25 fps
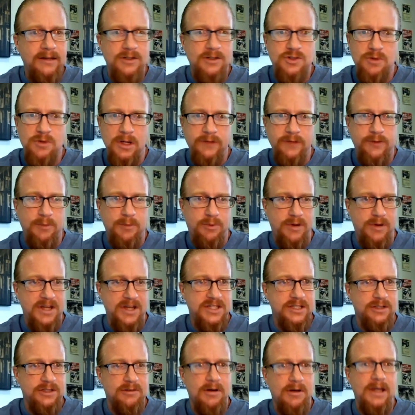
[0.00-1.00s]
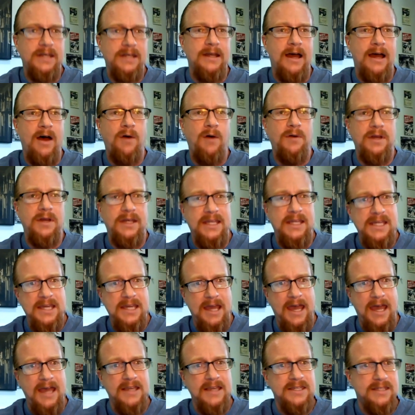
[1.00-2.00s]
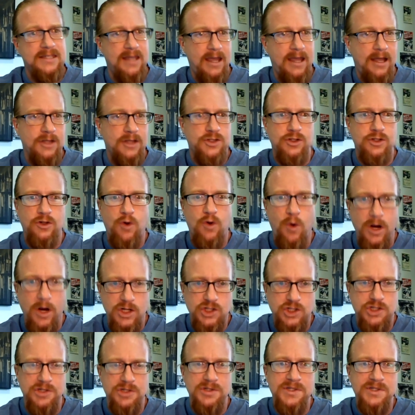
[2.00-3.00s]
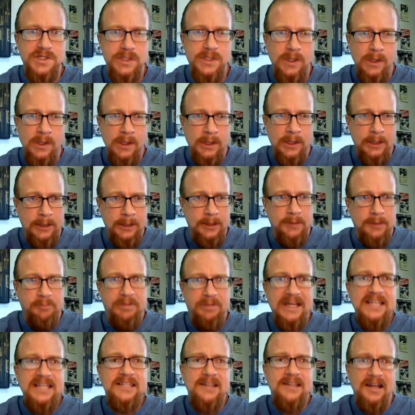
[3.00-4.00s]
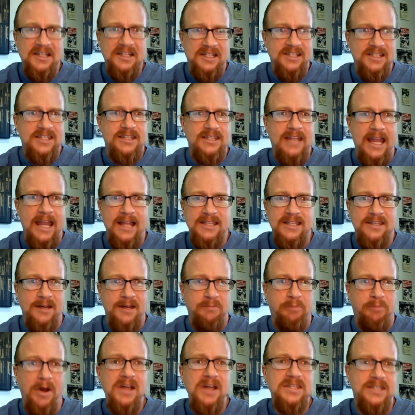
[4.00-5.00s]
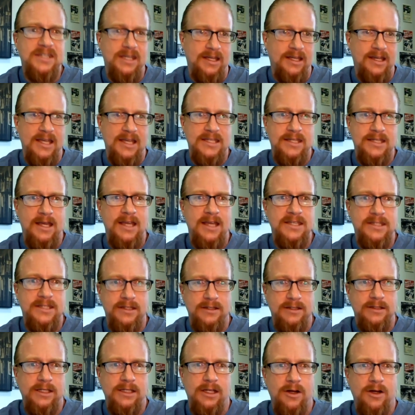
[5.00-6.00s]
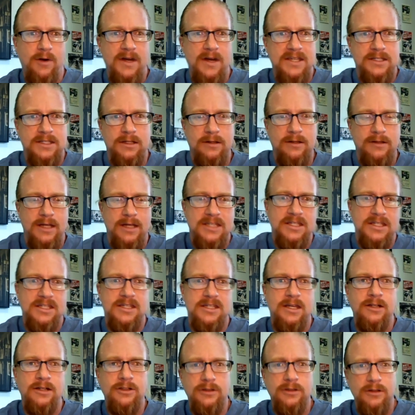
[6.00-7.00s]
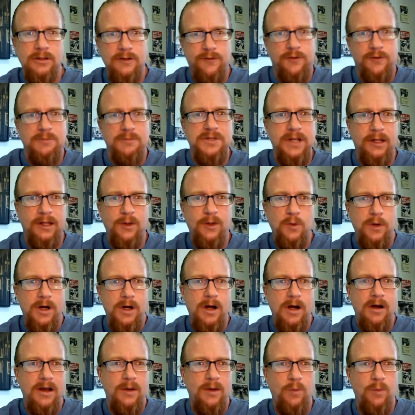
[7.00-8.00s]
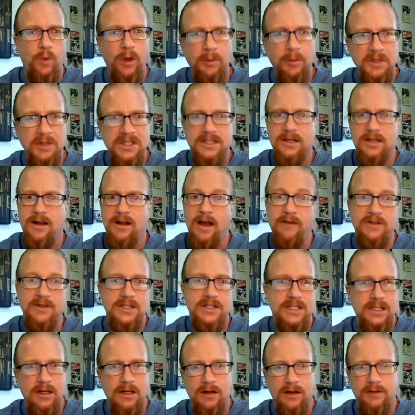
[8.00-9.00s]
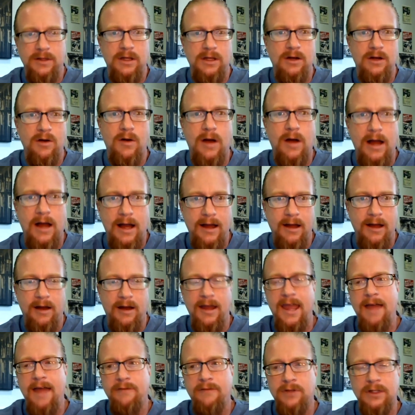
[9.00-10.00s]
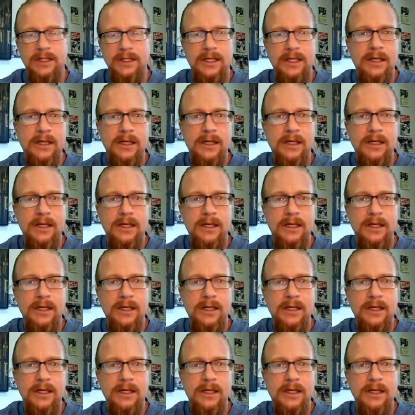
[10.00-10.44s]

is running for president right now, and he has to answer questions based on his stance on busing as as a you know as a as a senator from Delaware and Wilmington, obviously a uh, you know a, a heavily